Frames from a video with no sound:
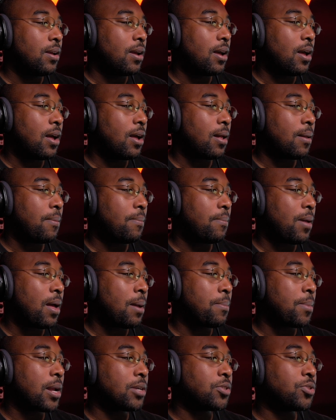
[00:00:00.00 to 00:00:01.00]
Um,
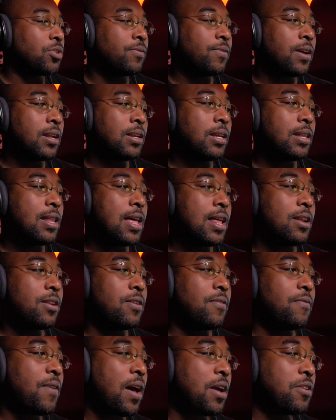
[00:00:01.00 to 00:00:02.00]
I'm not sure if I did that in the
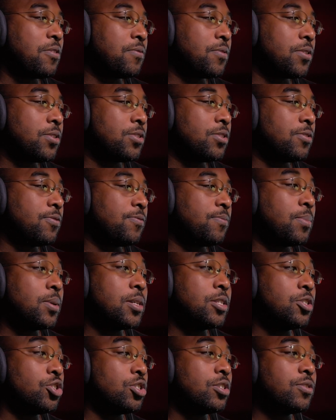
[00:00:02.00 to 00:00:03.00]
final version,
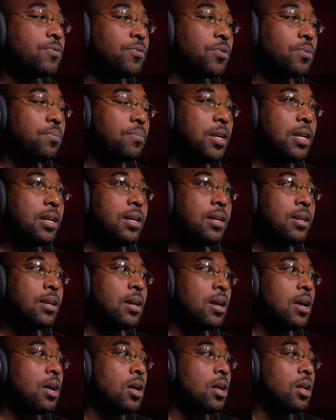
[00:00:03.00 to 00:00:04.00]
but just for me,
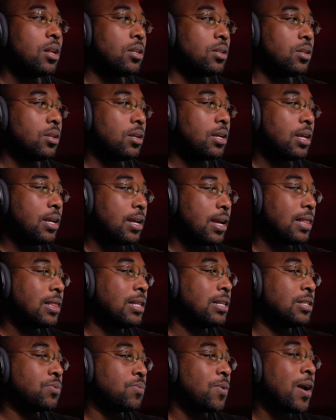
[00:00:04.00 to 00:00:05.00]
looking at
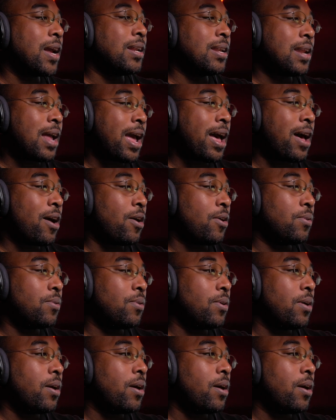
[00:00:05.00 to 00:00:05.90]
this right now,